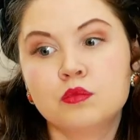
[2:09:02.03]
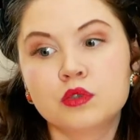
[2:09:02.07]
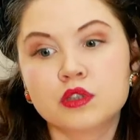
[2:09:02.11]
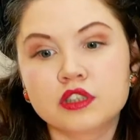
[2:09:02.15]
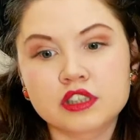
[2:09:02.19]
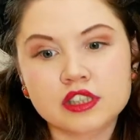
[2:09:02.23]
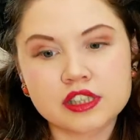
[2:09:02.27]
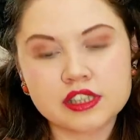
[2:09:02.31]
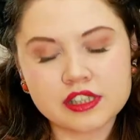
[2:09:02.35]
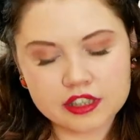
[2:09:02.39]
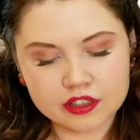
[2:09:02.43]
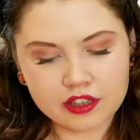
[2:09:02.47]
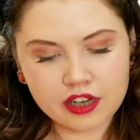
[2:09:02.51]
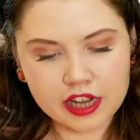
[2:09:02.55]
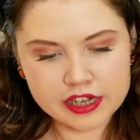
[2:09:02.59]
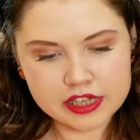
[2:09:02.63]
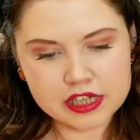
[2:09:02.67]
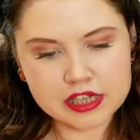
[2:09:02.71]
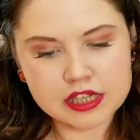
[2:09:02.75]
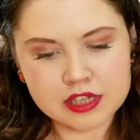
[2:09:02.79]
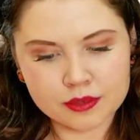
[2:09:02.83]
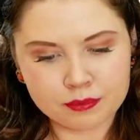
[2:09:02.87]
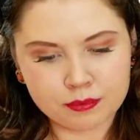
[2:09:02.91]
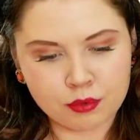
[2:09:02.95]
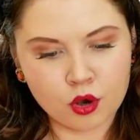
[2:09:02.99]
still like to
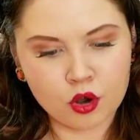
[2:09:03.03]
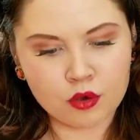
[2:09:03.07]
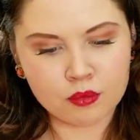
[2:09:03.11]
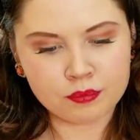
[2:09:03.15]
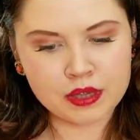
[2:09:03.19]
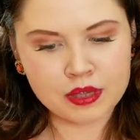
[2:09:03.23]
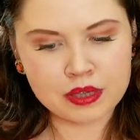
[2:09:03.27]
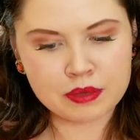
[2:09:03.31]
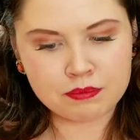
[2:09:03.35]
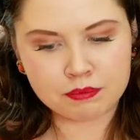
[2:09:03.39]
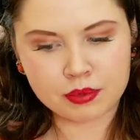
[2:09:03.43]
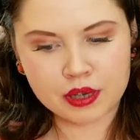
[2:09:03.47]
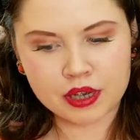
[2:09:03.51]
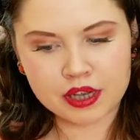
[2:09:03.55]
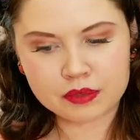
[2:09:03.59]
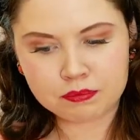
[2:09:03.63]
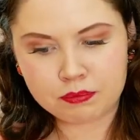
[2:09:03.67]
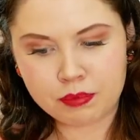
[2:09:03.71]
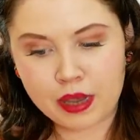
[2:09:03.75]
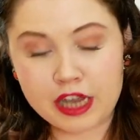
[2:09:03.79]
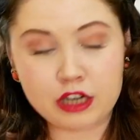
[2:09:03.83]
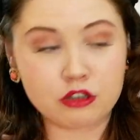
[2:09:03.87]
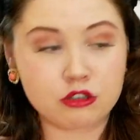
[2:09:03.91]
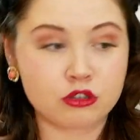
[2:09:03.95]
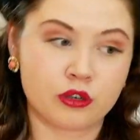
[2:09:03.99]
support me, but
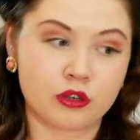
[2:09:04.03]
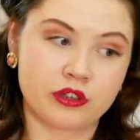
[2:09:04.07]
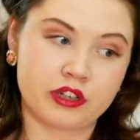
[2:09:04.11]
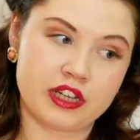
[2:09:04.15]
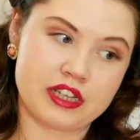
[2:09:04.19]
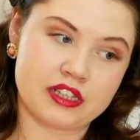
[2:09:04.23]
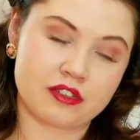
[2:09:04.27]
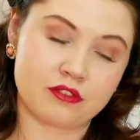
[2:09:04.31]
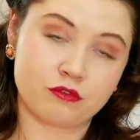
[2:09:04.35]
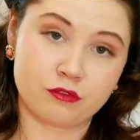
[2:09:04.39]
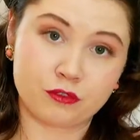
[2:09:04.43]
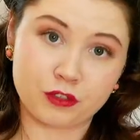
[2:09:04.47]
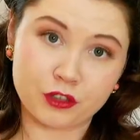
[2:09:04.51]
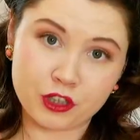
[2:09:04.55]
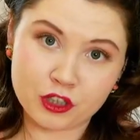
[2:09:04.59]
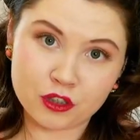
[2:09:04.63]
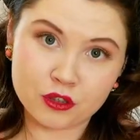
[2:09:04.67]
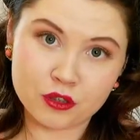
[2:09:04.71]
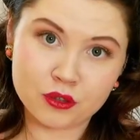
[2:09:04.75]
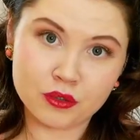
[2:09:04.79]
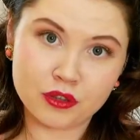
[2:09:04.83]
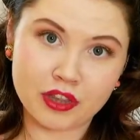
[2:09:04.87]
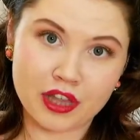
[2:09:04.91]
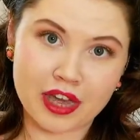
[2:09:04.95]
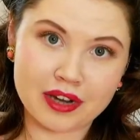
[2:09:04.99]
Patreon isn't for you,
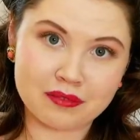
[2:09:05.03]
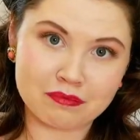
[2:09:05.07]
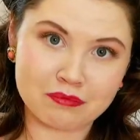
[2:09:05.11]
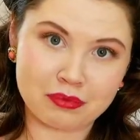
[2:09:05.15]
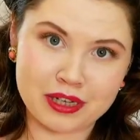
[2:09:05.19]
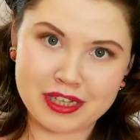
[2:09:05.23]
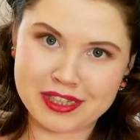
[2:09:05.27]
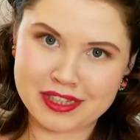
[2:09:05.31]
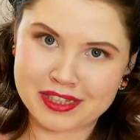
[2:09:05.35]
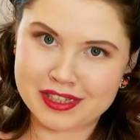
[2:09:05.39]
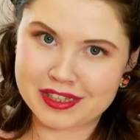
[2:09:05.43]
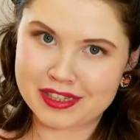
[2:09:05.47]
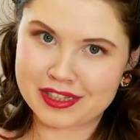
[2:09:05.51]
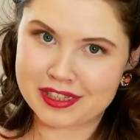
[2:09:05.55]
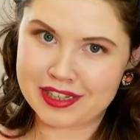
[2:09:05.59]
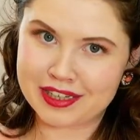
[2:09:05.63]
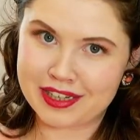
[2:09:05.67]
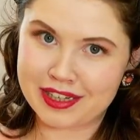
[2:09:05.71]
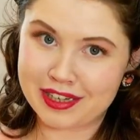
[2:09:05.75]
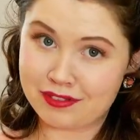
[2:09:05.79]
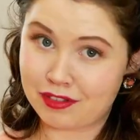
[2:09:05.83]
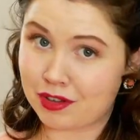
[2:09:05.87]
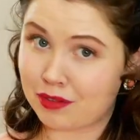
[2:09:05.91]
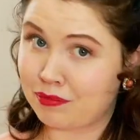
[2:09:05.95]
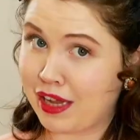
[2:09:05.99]
then please consider
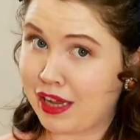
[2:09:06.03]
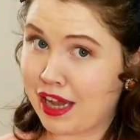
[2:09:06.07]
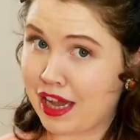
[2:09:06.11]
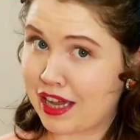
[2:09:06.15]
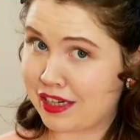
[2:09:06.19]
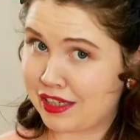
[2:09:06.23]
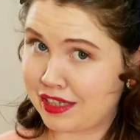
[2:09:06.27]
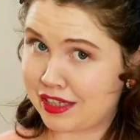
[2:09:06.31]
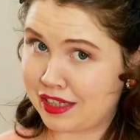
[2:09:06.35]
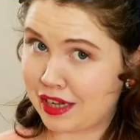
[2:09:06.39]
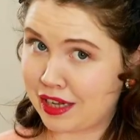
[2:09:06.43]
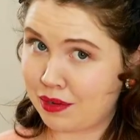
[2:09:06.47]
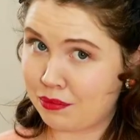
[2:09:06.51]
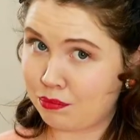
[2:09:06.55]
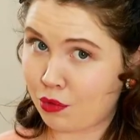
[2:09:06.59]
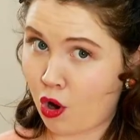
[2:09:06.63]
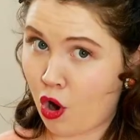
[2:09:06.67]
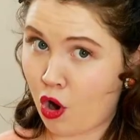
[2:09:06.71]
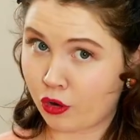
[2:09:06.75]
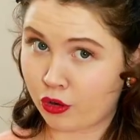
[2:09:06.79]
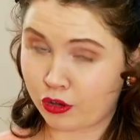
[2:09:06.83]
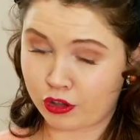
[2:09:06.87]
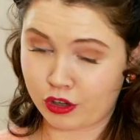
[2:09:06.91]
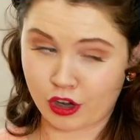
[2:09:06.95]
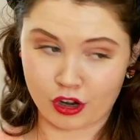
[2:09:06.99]
leaving me a tip on
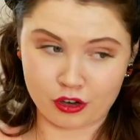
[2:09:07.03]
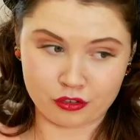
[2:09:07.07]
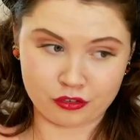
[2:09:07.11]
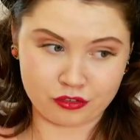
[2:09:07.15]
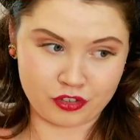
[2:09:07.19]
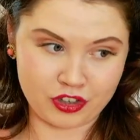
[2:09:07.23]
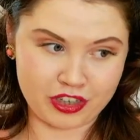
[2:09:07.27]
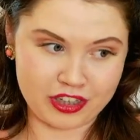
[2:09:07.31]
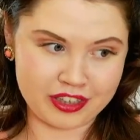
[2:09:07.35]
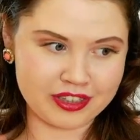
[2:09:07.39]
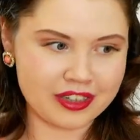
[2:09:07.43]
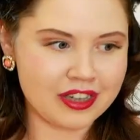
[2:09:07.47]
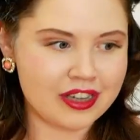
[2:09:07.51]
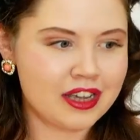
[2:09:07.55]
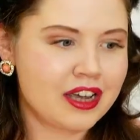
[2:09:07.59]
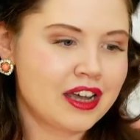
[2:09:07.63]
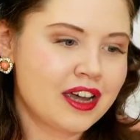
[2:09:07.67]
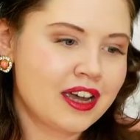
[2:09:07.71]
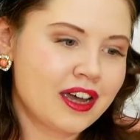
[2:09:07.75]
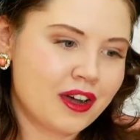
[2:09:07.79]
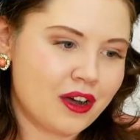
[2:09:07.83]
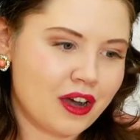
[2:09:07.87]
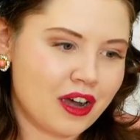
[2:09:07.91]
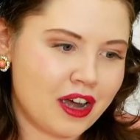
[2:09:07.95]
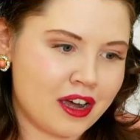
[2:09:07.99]
Ko-fi.
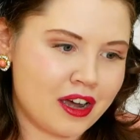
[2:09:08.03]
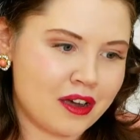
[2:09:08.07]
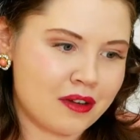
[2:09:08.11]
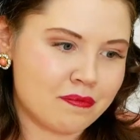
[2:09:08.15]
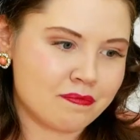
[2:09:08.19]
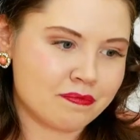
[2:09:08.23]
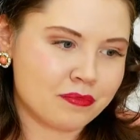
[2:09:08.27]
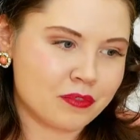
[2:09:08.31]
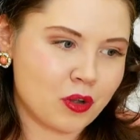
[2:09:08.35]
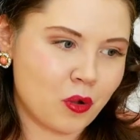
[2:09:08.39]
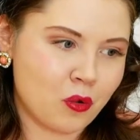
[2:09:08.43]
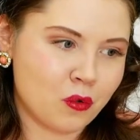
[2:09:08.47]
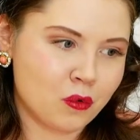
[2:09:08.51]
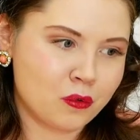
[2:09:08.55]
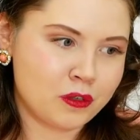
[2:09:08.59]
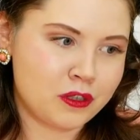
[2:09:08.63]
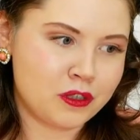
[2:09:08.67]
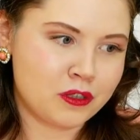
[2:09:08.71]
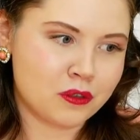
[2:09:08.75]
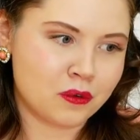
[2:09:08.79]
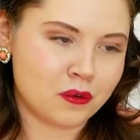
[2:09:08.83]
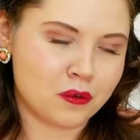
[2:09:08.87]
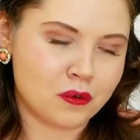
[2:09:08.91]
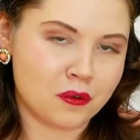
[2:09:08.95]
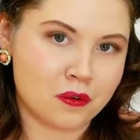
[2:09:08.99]
Um, all
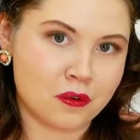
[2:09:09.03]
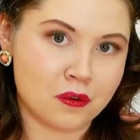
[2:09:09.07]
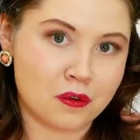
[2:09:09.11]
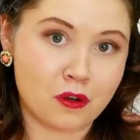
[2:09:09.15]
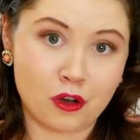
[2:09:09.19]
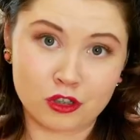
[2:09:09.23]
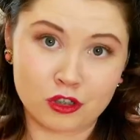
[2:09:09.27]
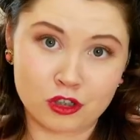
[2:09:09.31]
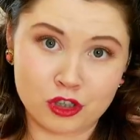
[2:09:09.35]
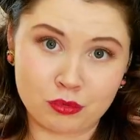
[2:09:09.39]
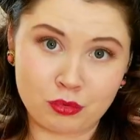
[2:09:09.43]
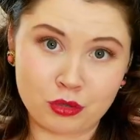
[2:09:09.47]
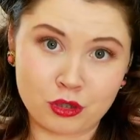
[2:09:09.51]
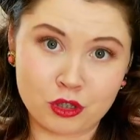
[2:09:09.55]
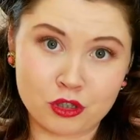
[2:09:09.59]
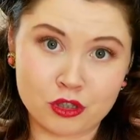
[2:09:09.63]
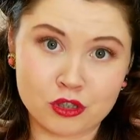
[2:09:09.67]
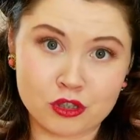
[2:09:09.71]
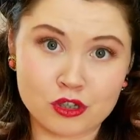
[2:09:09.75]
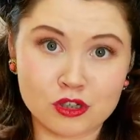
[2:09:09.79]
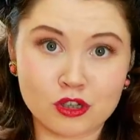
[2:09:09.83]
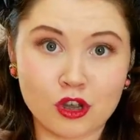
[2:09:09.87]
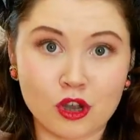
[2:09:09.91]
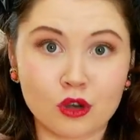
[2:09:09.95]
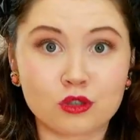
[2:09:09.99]
your contributions
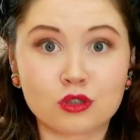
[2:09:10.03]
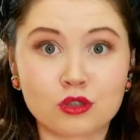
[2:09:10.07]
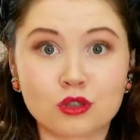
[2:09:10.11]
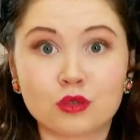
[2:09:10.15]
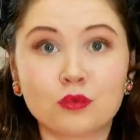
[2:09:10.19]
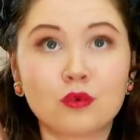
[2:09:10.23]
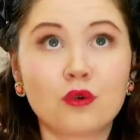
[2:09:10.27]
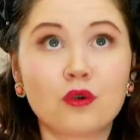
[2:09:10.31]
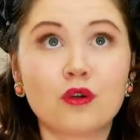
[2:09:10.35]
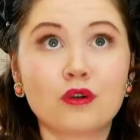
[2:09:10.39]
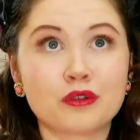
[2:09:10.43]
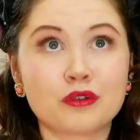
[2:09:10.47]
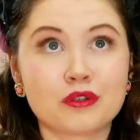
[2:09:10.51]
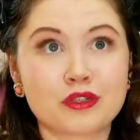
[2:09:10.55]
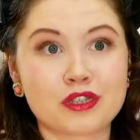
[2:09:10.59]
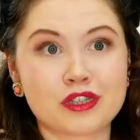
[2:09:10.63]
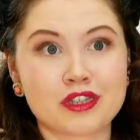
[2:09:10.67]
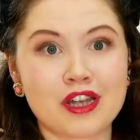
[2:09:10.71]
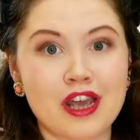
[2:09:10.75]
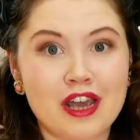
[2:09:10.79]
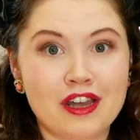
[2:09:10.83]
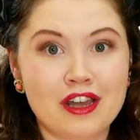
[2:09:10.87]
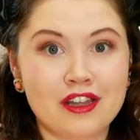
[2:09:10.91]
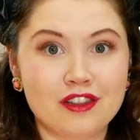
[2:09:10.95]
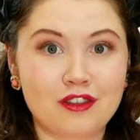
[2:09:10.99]
go towards
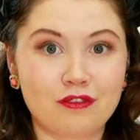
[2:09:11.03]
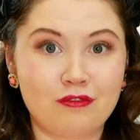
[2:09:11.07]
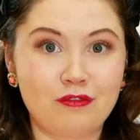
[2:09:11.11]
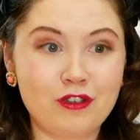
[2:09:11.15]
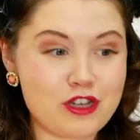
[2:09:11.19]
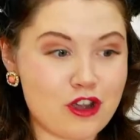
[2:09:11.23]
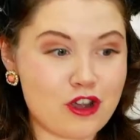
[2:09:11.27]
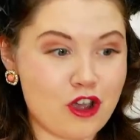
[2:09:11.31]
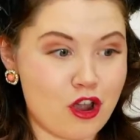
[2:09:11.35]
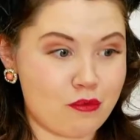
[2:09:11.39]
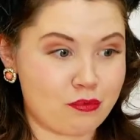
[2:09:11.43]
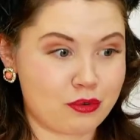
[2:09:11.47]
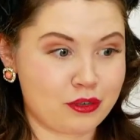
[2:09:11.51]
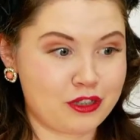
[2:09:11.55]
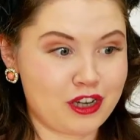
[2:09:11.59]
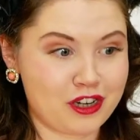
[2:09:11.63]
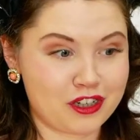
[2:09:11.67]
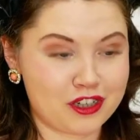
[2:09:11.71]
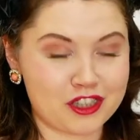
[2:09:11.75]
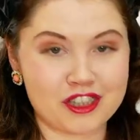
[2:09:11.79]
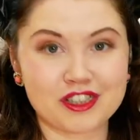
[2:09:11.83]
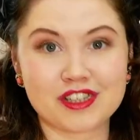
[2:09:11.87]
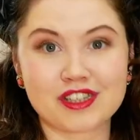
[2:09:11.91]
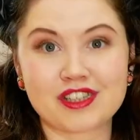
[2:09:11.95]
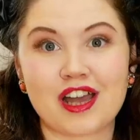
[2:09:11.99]
the video
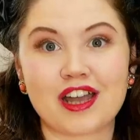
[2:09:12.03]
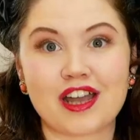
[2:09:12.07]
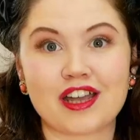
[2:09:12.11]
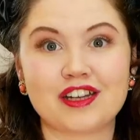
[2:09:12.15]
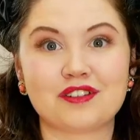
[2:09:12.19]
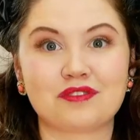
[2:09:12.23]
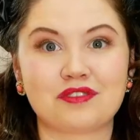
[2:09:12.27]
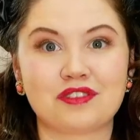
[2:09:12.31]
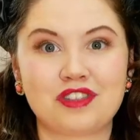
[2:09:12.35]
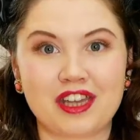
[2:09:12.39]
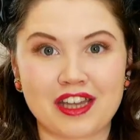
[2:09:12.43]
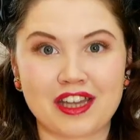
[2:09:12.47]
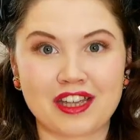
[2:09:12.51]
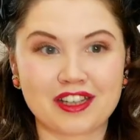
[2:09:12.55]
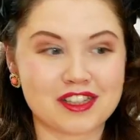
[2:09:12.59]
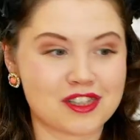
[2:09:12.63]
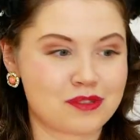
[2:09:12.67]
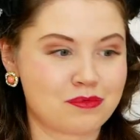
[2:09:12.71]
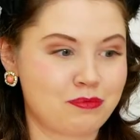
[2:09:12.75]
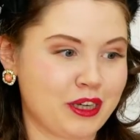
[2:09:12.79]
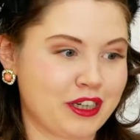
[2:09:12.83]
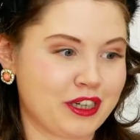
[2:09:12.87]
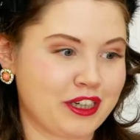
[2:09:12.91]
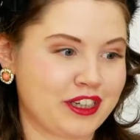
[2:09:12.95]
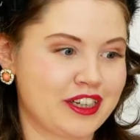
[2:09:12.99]
production side of things
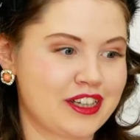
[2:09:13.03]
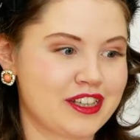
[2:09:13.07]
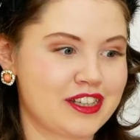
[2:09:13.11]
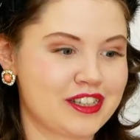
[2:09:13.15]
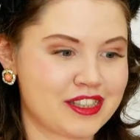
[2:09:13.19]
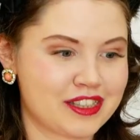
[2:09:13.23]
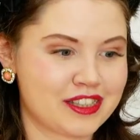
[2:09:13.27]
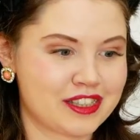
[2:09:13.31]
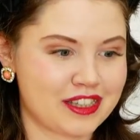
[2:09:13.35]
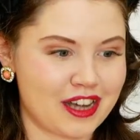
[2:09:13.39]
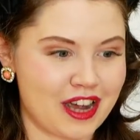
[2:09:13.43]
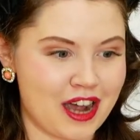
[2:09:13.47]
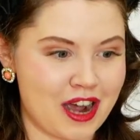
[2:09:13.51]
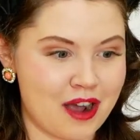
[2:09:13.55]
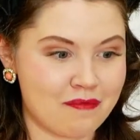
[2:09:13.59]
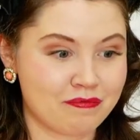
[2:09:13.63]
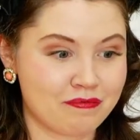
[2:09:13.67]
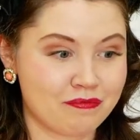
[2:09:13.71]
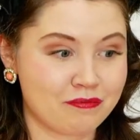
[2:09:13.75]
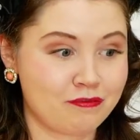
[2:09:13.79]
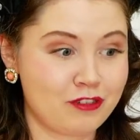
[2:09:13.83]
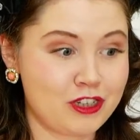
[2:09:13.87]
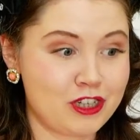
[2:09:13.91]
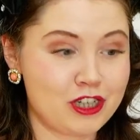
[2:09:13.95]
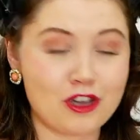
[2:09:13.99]
because um,
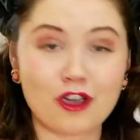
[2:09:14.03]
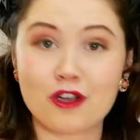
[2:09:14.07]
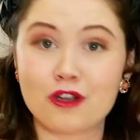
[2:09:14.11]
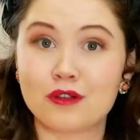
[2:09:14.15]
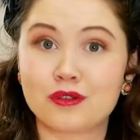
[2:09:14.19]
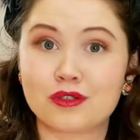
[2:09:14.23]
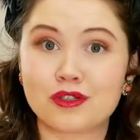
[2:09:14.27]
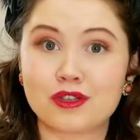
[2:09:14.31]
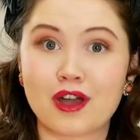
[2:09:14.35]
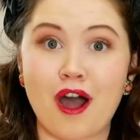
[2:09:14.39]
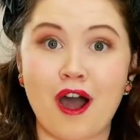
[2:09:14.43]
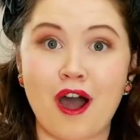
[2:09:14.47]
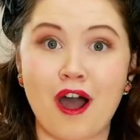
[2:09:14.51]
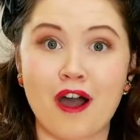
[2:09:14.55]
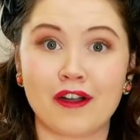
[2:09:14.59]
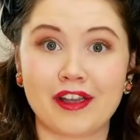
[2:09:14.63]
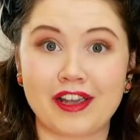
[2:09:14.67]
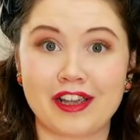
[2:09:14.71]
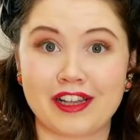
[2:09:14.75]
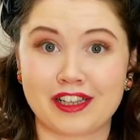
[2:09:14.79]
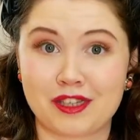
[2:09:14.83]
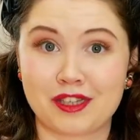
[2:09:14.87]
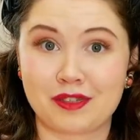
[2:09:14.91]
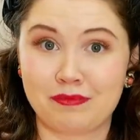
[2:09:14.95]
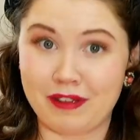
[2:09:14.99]
videos are
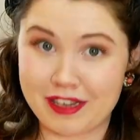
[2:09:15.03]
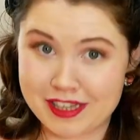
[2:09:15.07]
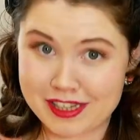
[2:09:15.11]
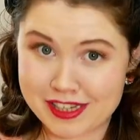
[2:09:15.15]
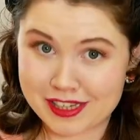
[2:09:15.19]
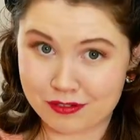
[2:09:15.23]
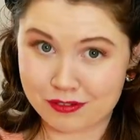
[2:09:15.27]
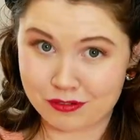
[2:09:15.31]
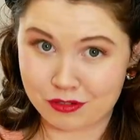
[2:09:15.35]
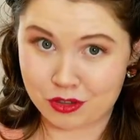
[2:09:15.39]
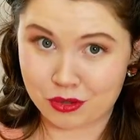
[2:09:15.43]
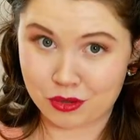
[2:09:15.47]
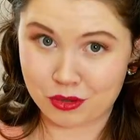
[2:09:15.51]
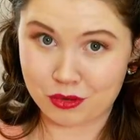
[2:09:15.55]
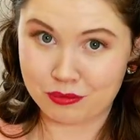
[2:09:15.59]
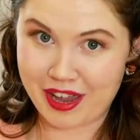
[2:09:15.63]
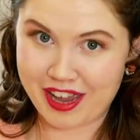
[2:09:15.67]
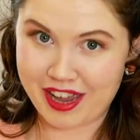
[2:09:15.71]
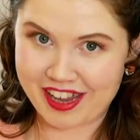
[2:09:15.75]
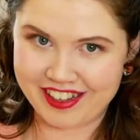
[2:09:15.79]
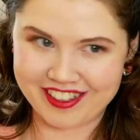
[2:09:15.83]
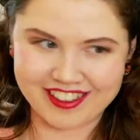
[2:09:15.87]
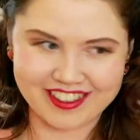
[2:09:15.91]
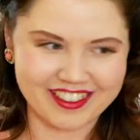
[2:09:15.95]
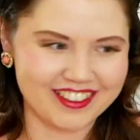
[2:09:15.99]
expensive to
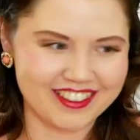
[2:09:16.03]
make.